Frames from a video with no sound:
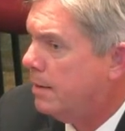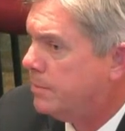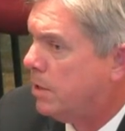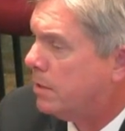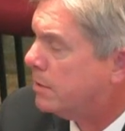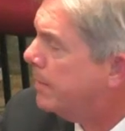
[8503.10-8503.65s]

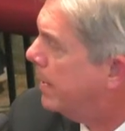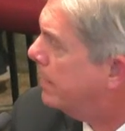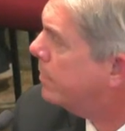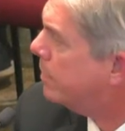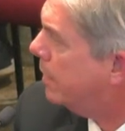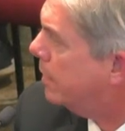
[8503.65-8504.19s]
talked
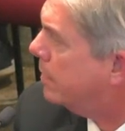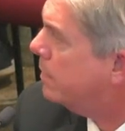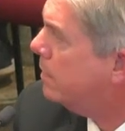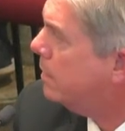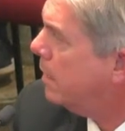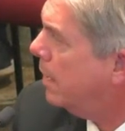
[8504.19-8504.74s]
about, that
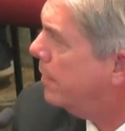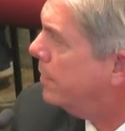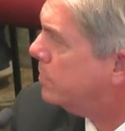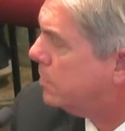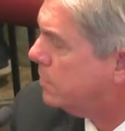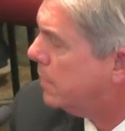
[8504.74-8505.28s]

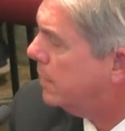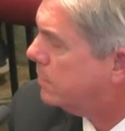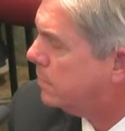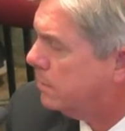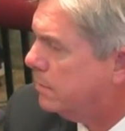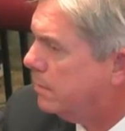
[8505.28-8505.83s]
those designs,
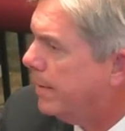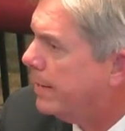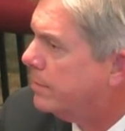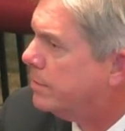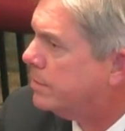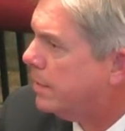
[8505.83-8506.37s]
the
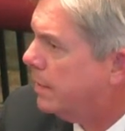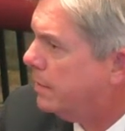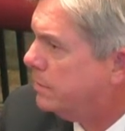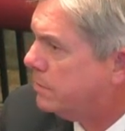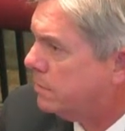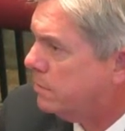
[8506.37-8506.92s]
modern
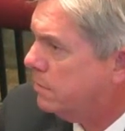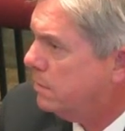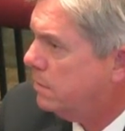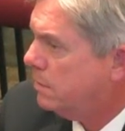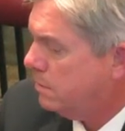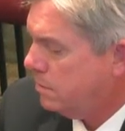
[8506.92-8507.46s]
designs,
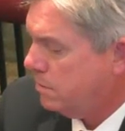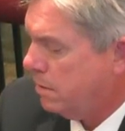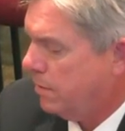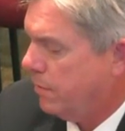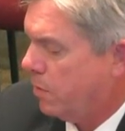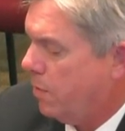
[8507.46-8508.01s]

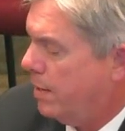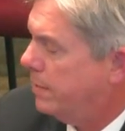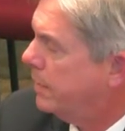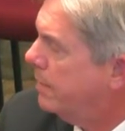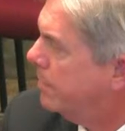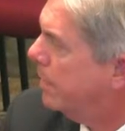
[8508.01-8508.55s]
are required
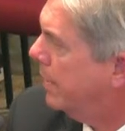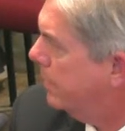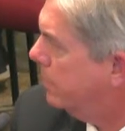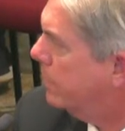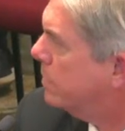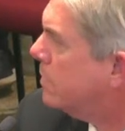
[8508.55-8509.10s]
to keep the light
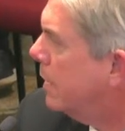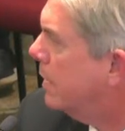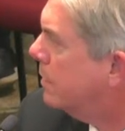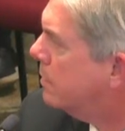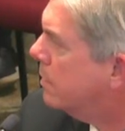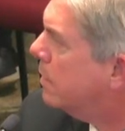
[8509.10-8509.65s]
on the
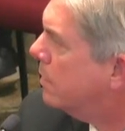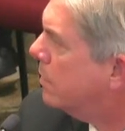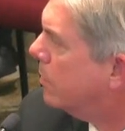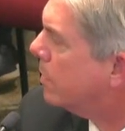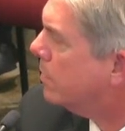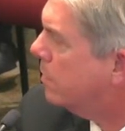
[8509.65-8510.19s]
site, and they're
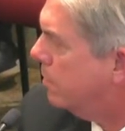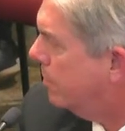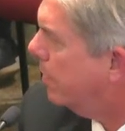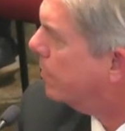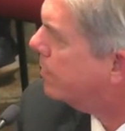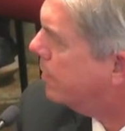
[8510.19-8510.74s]
working to do
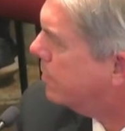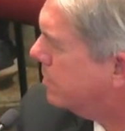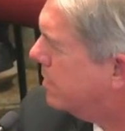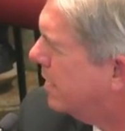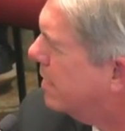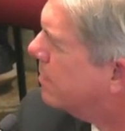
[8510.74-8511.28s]
both of those
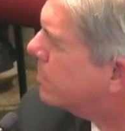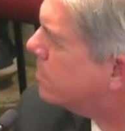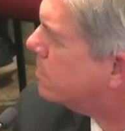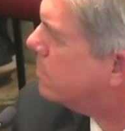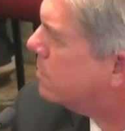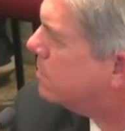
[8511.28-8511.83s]
in tandem,
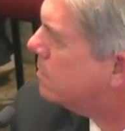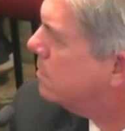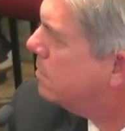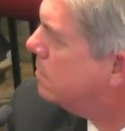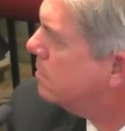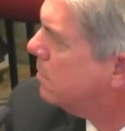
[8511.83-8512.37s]
because those
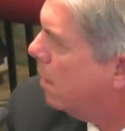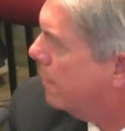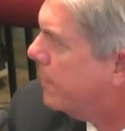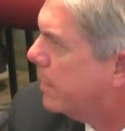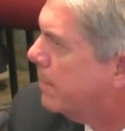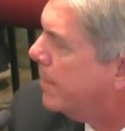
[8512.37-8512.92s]

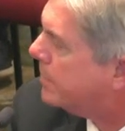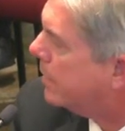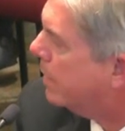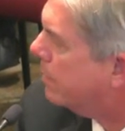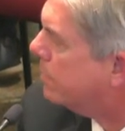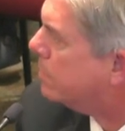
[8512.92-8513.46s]
often come up
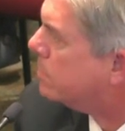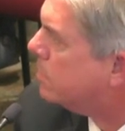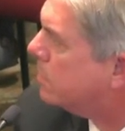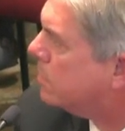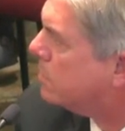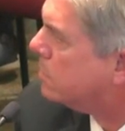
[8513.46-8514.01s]
together, those
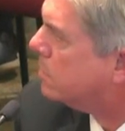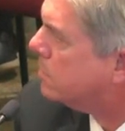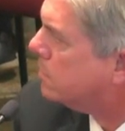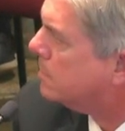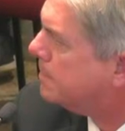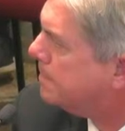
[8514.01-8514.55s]
two concerns.